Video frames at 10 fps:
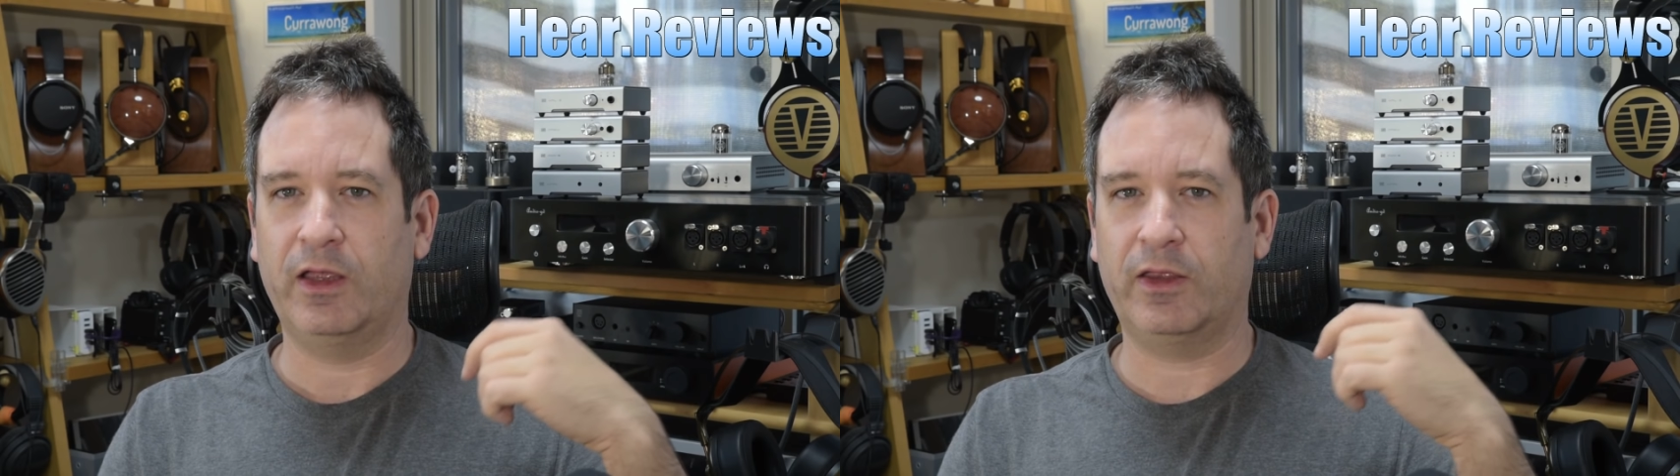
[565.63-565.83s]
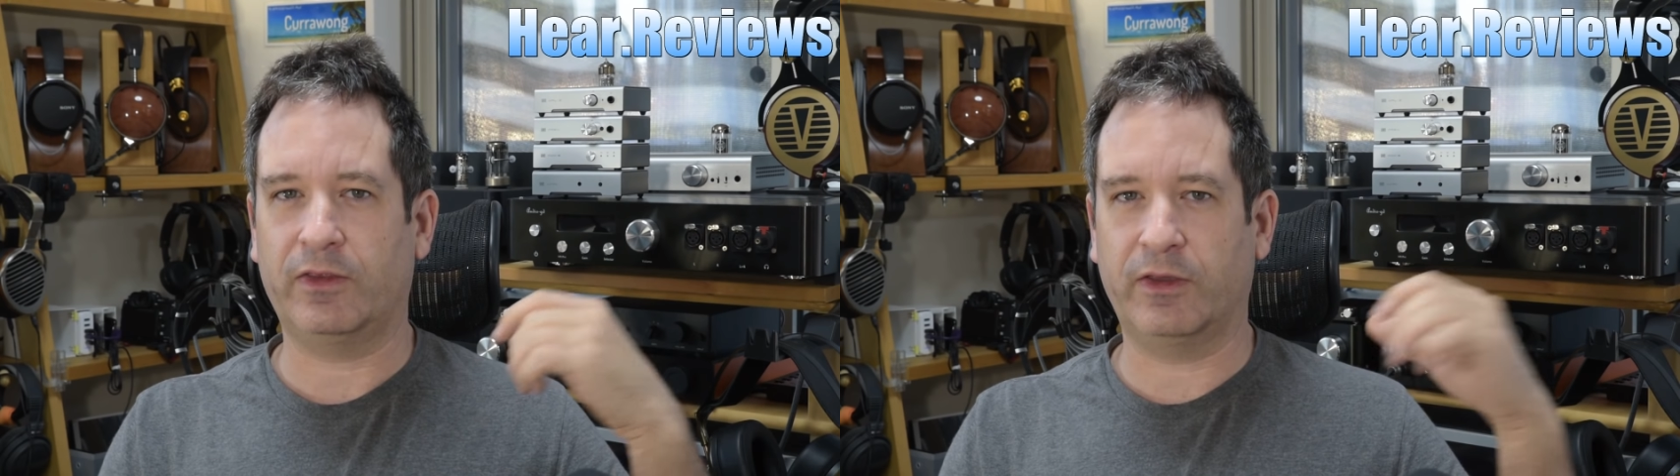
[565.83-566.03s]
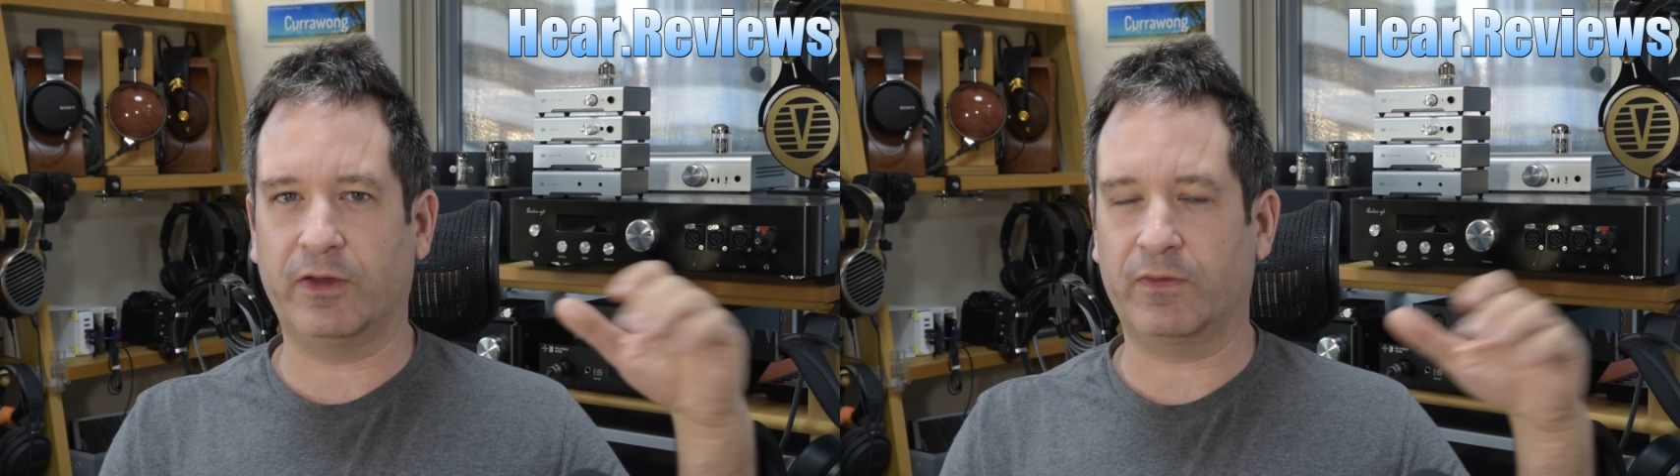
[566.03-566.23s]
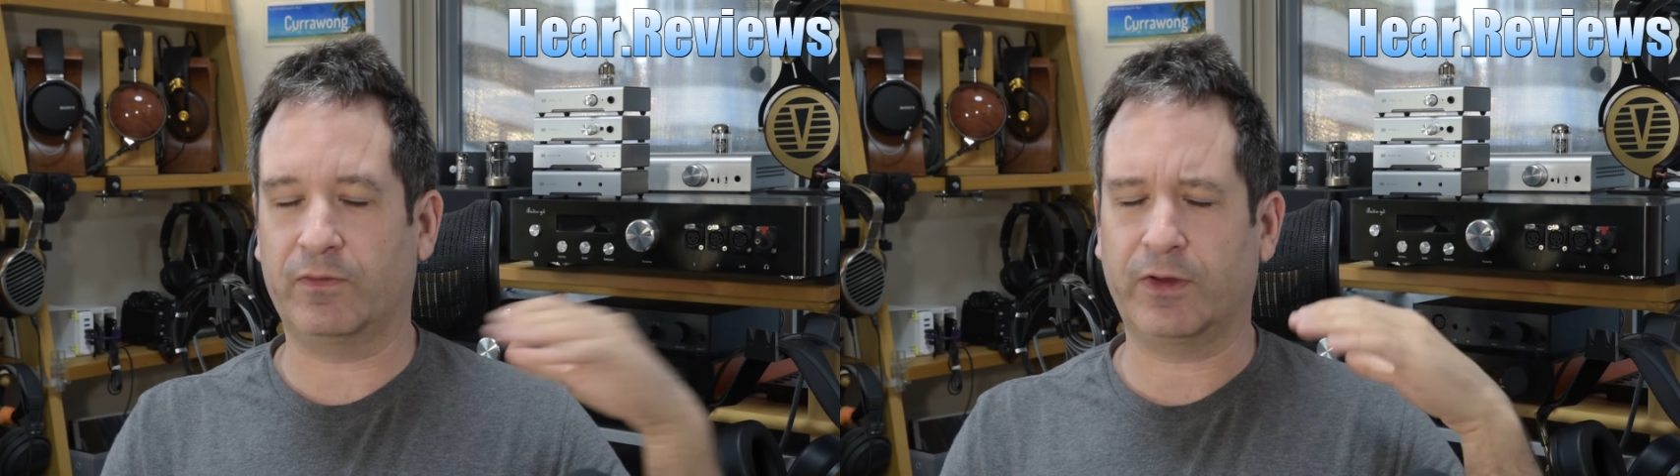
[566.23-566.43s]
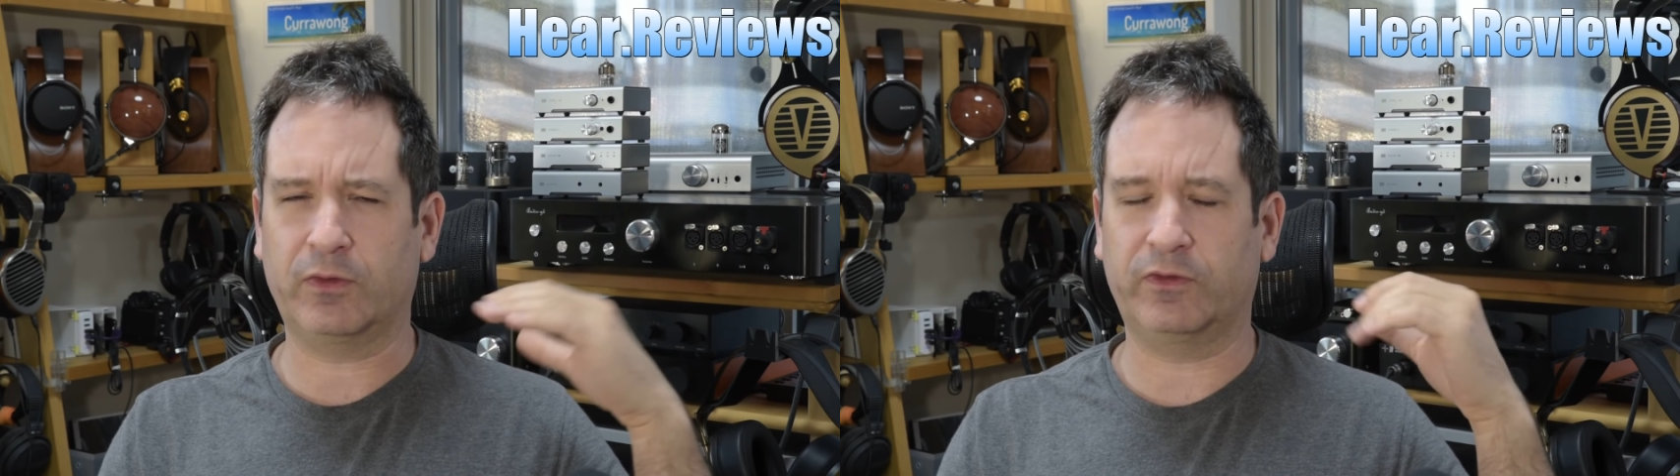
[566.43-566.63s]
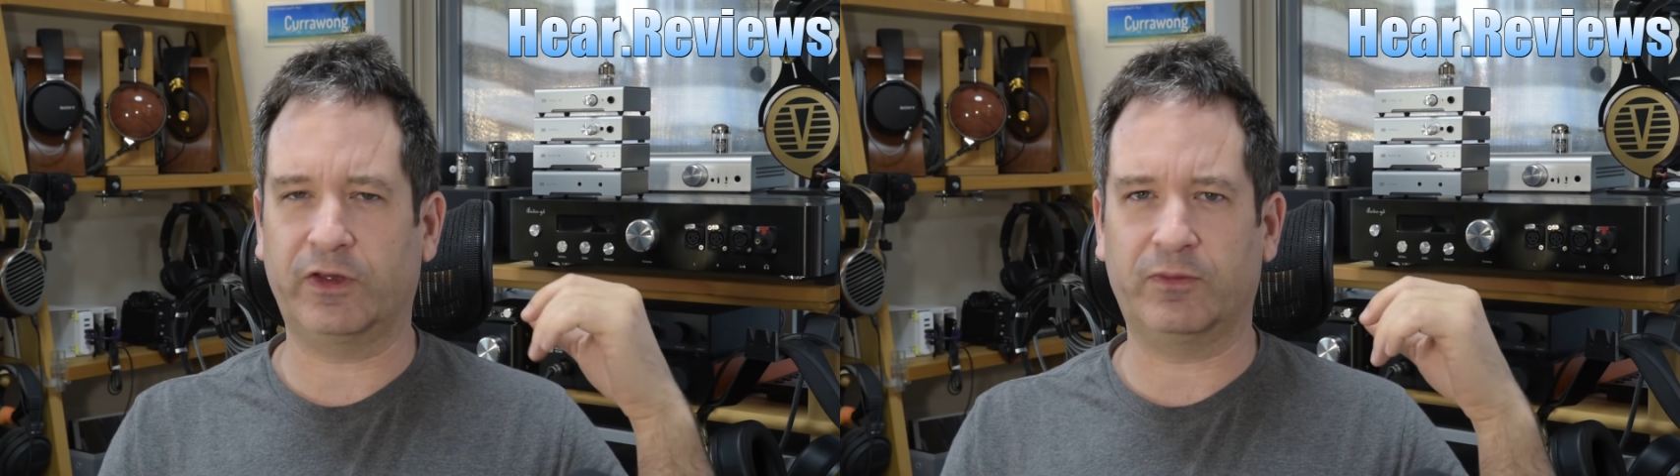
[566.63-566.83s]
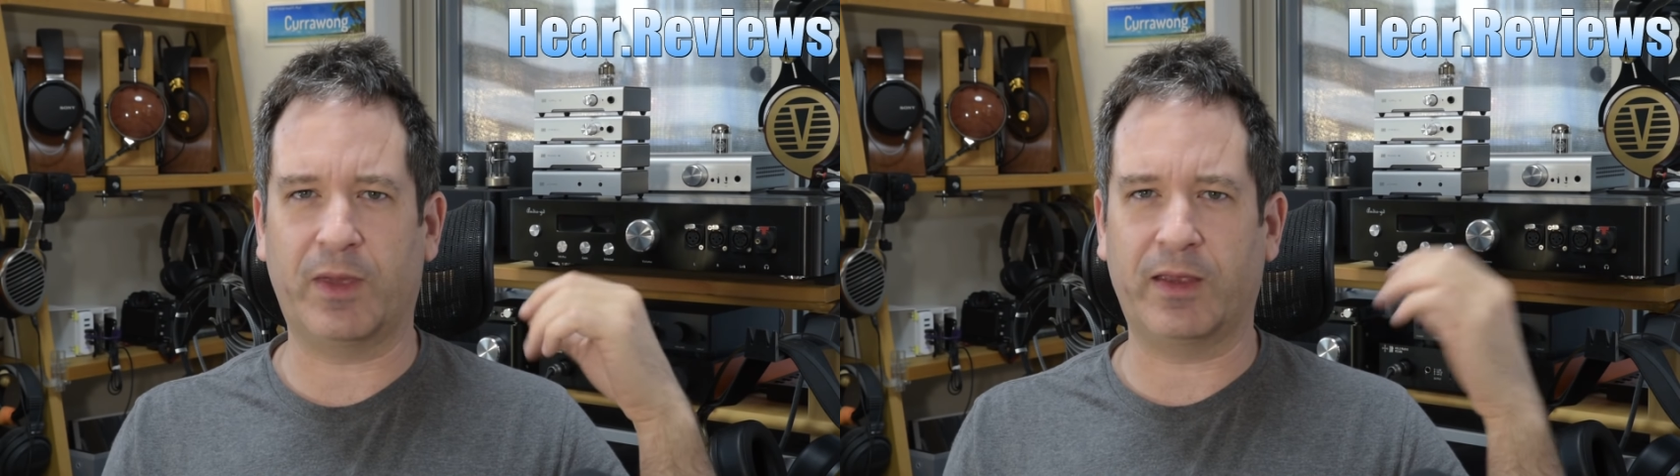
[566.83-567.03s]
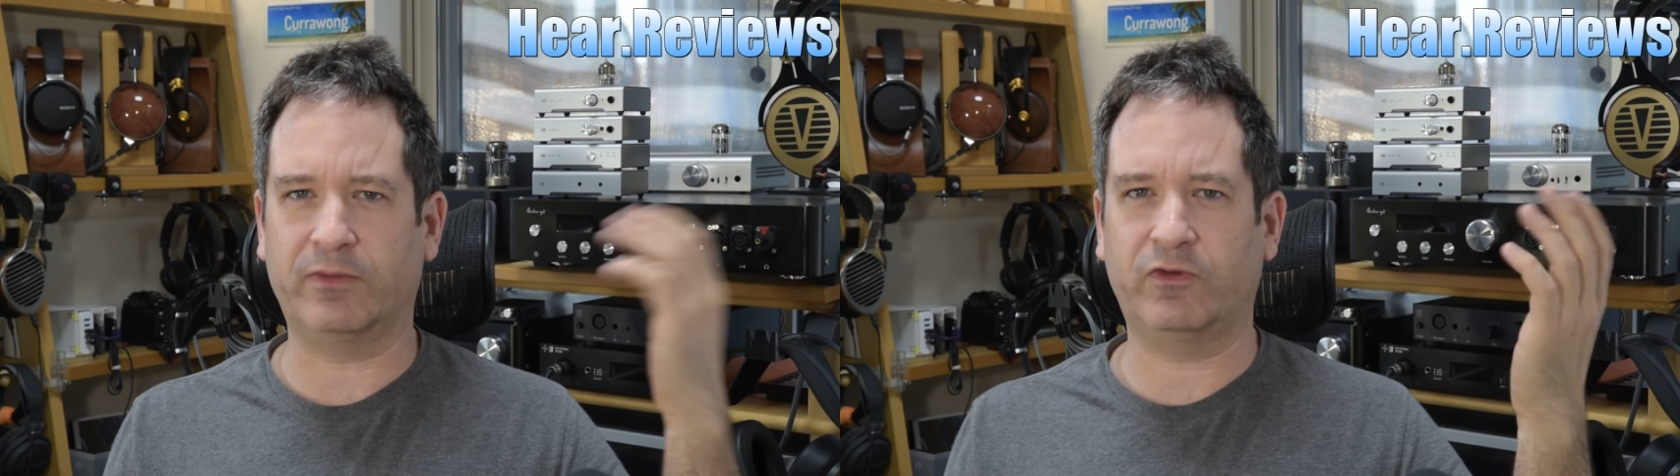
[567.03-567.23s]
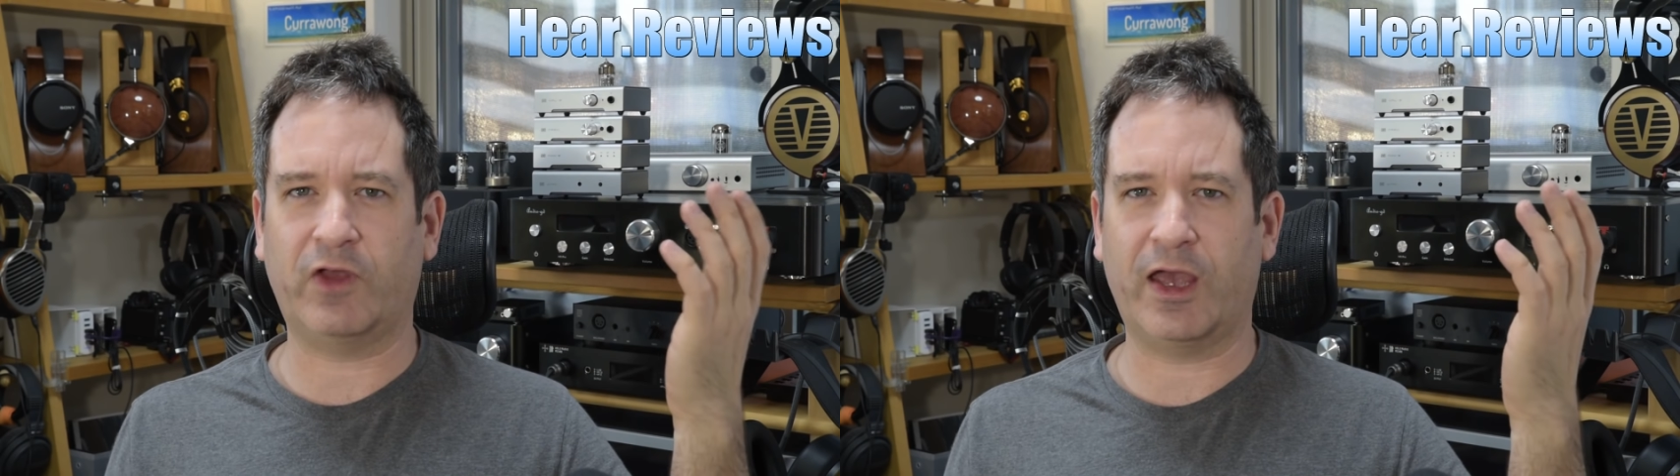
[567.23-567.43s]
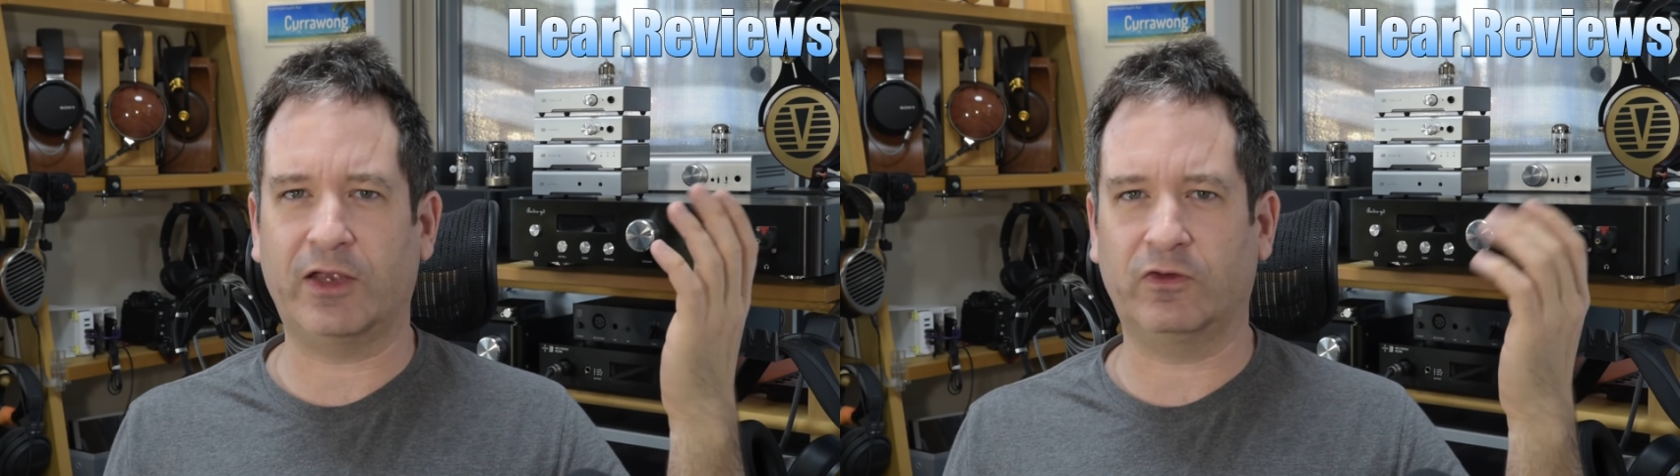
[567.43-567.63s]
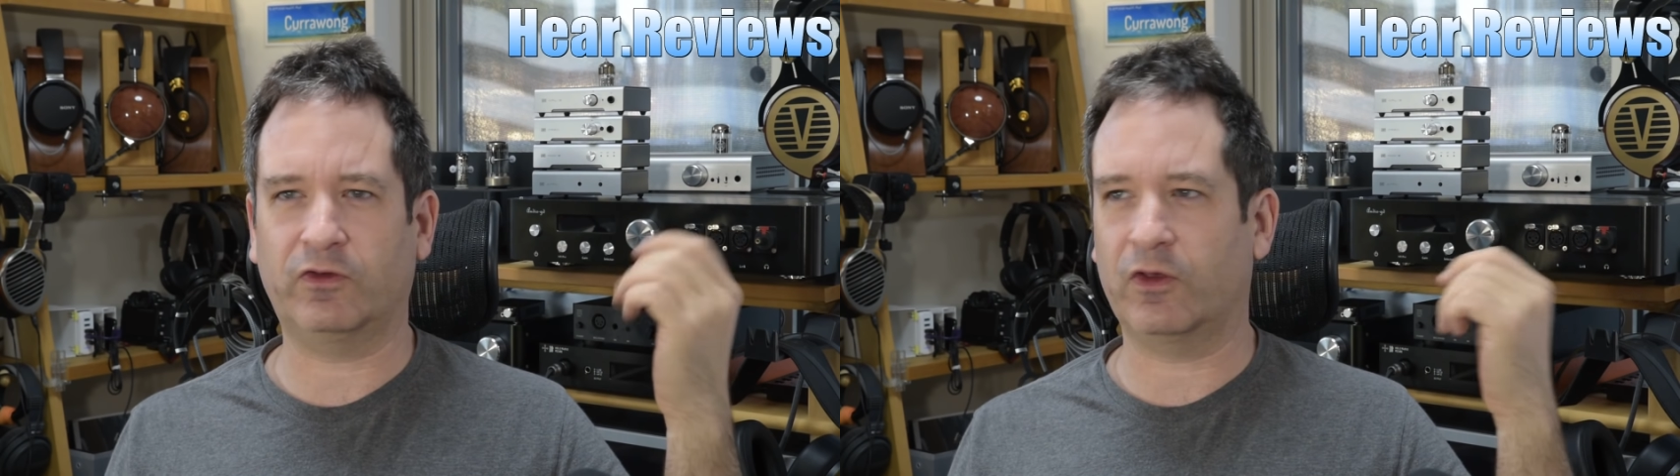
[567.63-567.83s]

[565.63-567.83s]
the different frequencies may change,